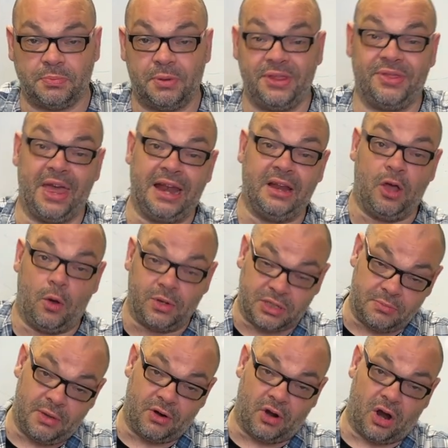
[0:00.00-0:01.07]
But then go into
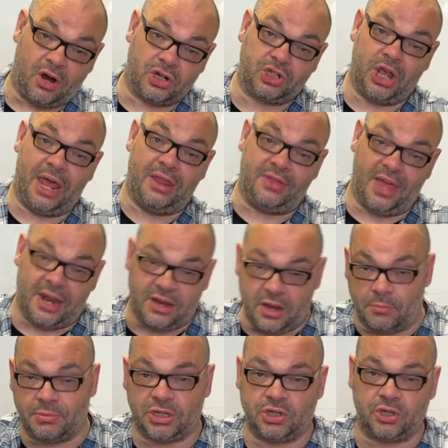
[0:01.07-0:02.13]
Mirage, and then
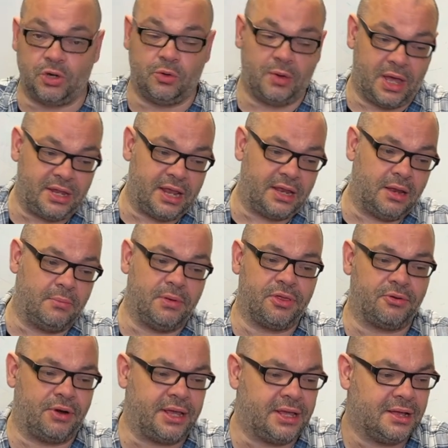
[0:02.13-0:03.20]
number two, and then number
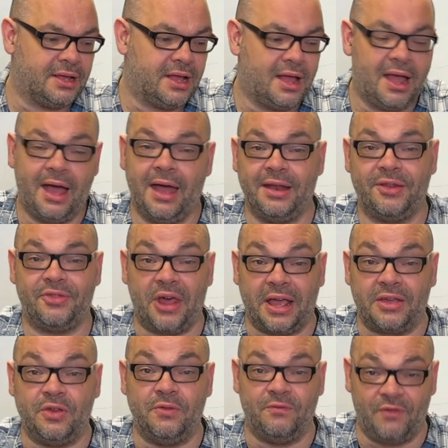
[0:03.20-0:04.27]
three. And
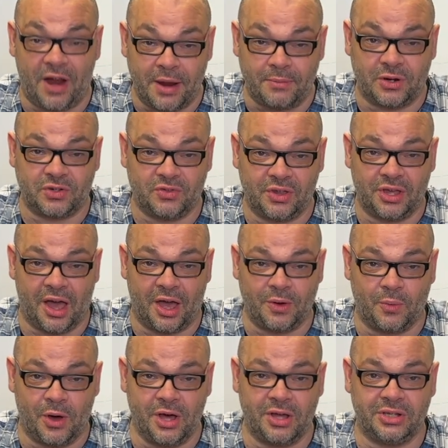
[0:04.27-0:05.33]
thank you very much for the kind
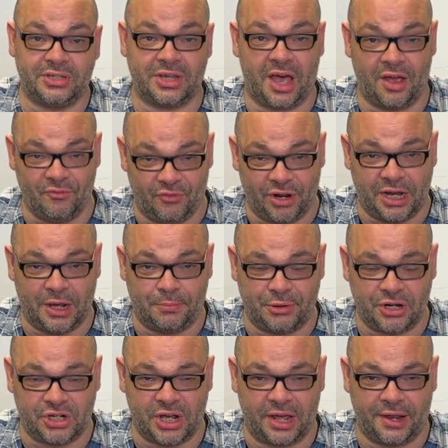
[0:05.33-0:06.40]
words. I really
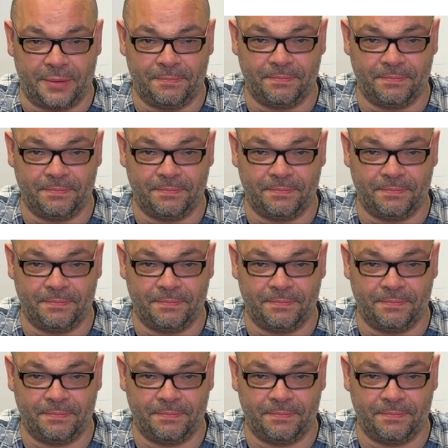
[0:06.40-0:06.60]
appreciate it.